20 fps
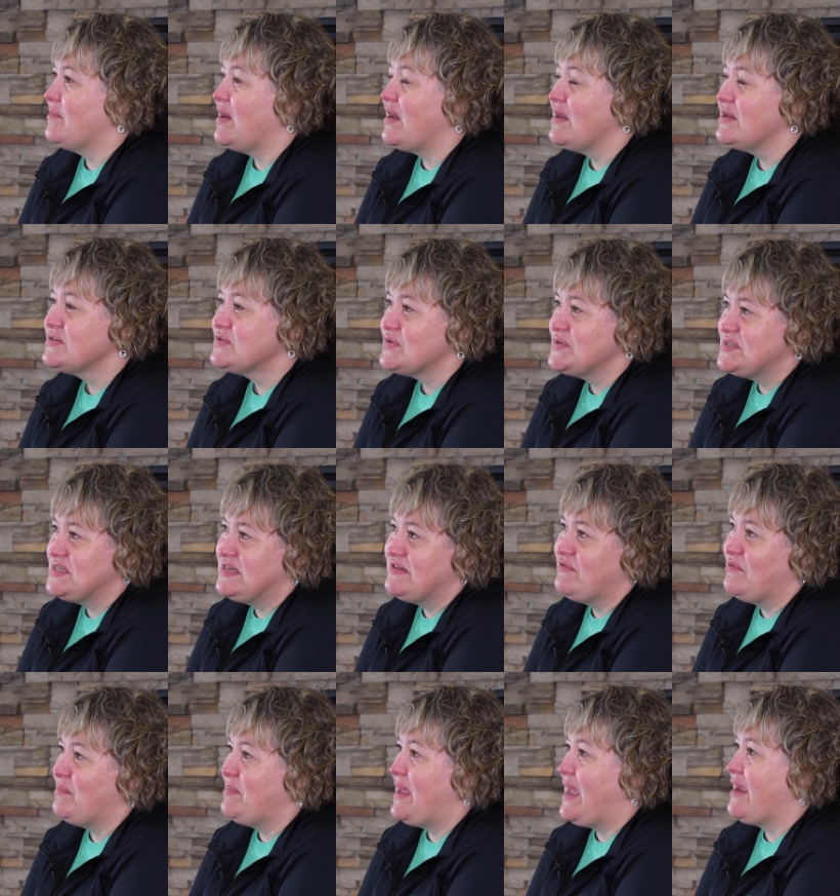from all sorts of
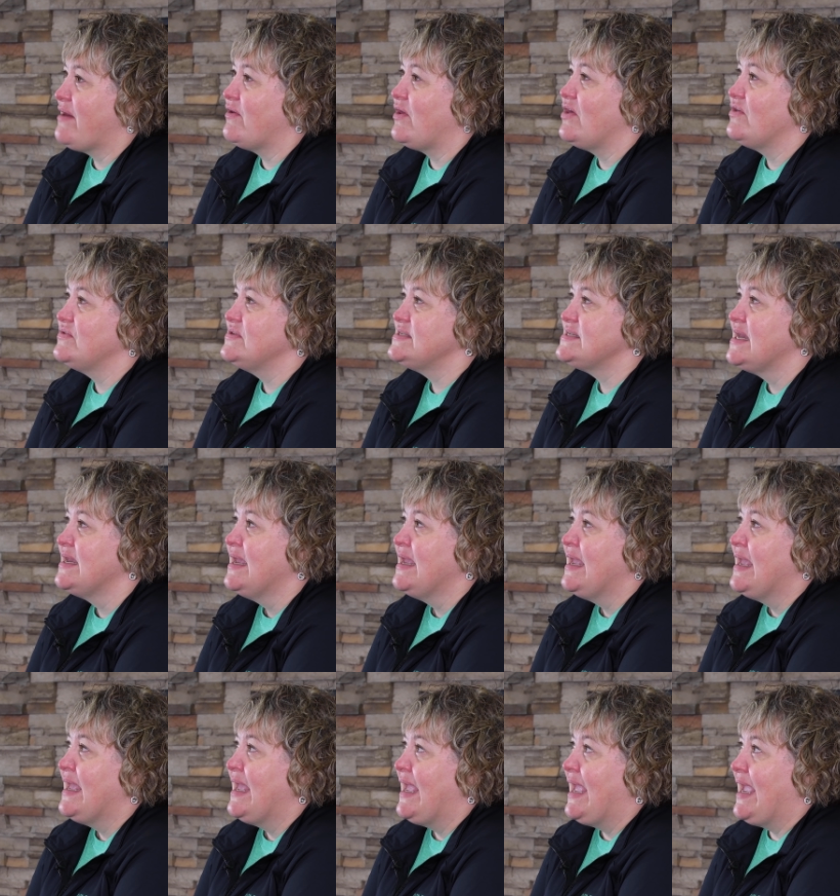different backgrounds
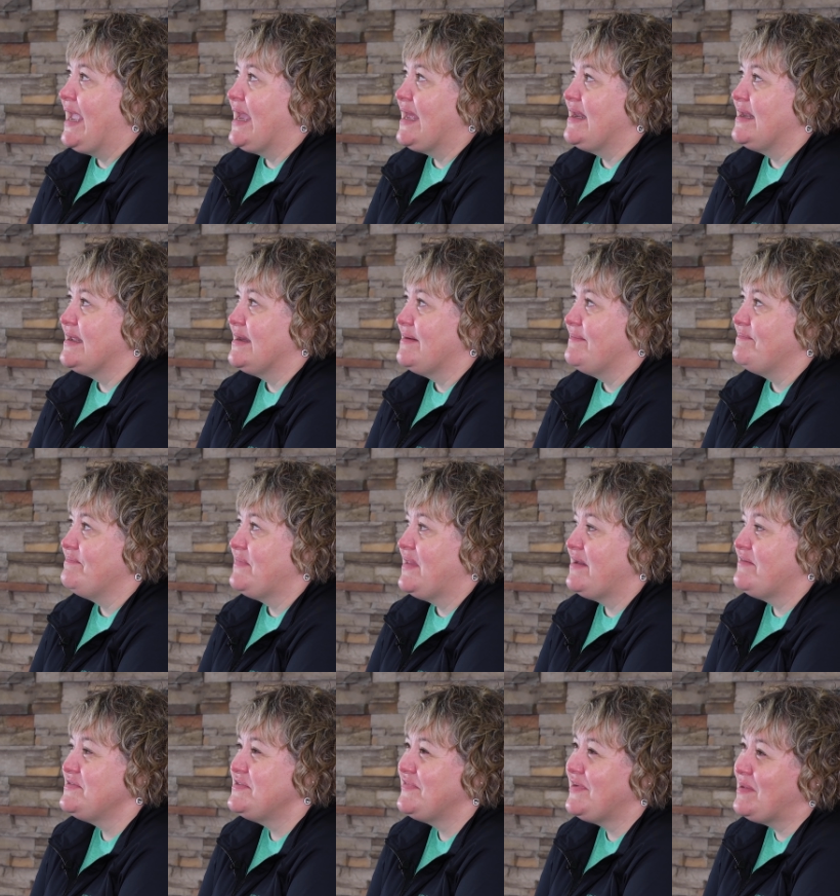and um,
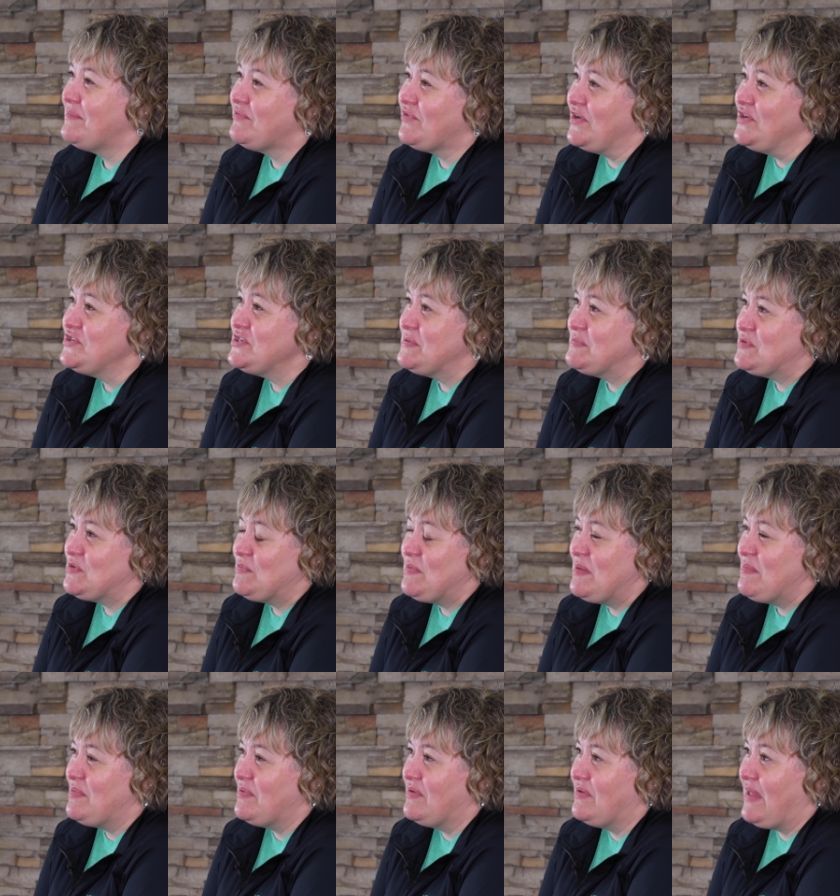have developed friendships with
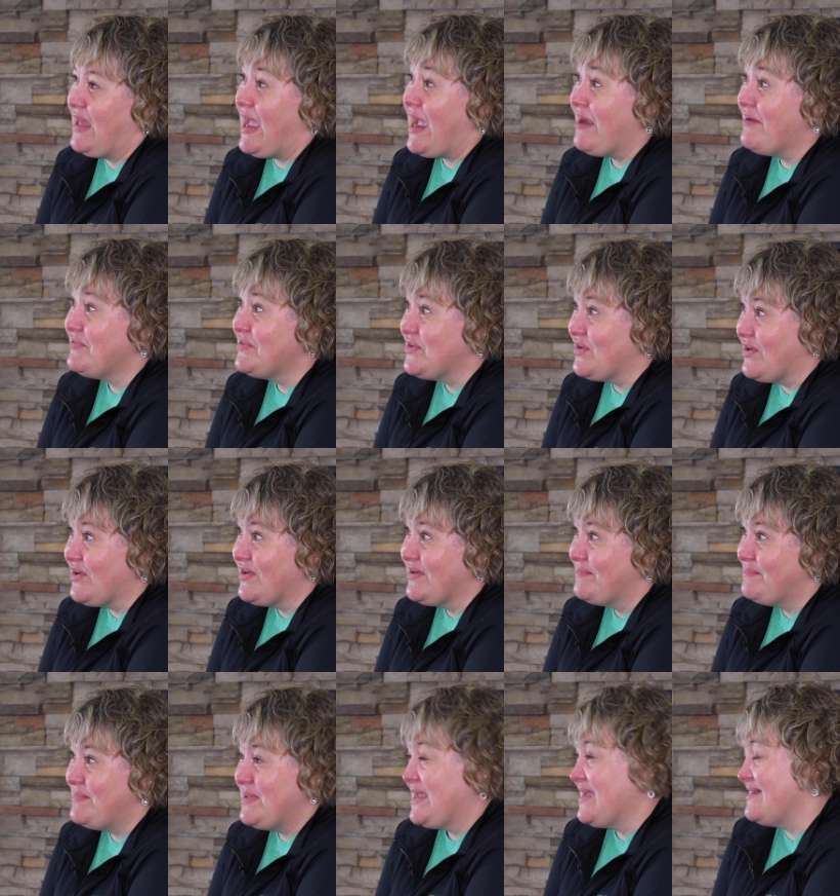people after
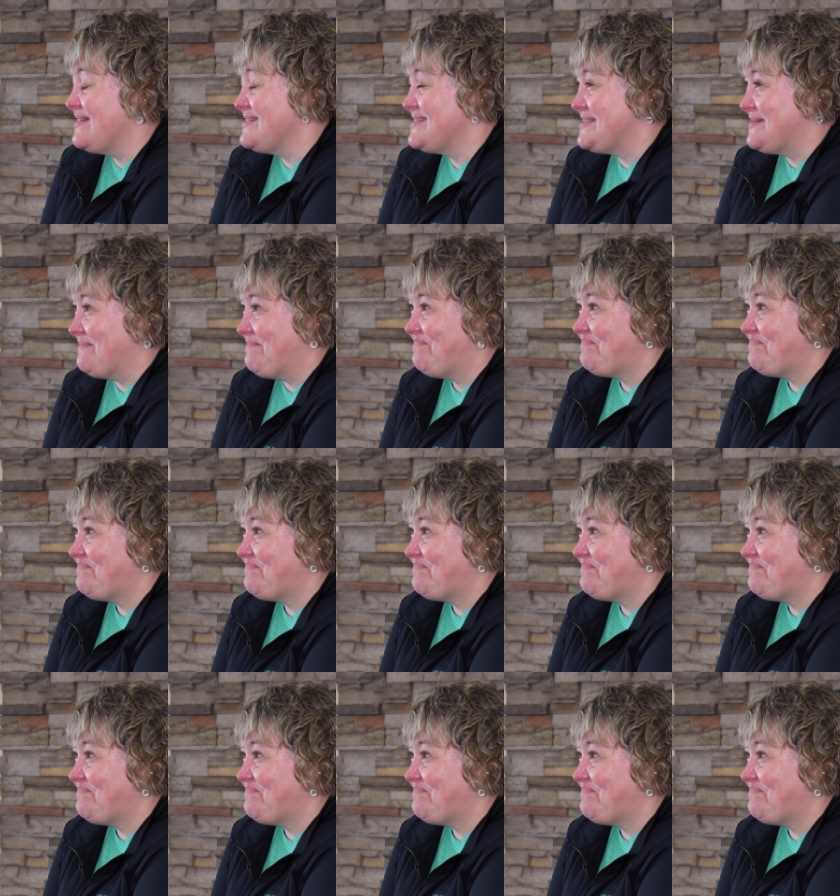because